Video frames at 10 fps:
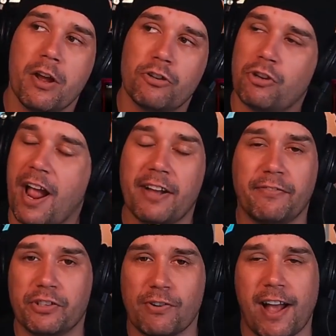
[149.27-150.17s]
track
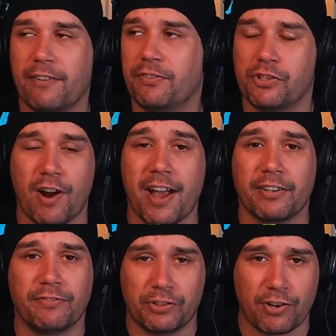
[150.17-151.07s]
for track for track
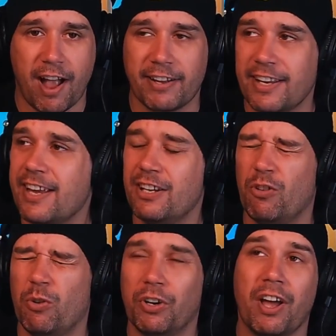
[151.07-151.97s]
for track, in
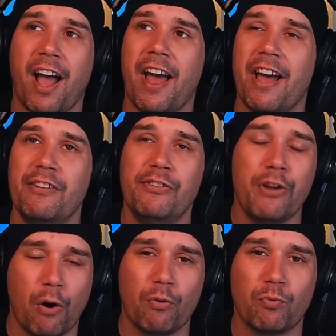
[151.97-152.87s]
order, and
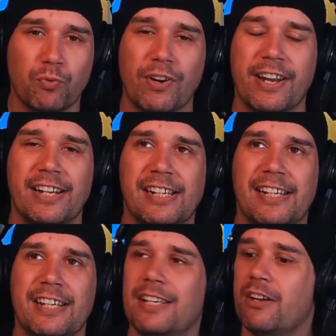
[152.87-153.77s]
not
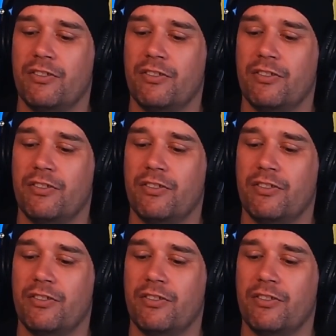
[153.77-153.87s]
really...